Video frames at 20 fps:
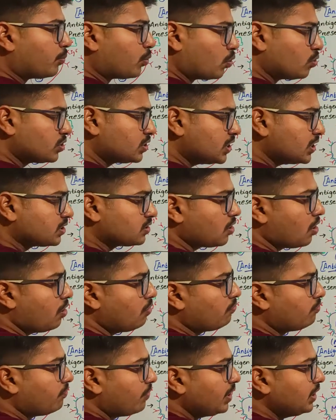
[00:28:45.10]
process
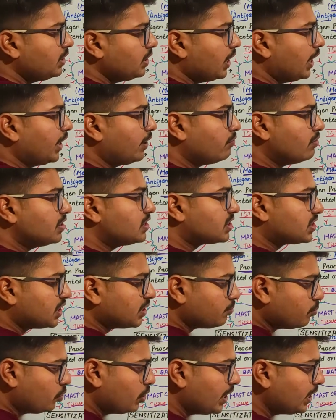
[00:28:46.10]
of when it will
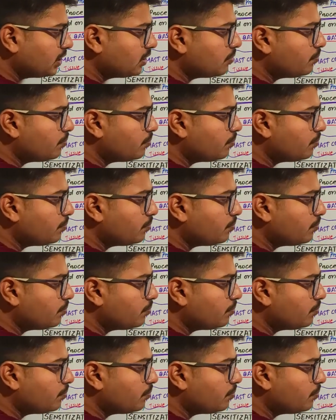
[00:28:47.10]
stimulate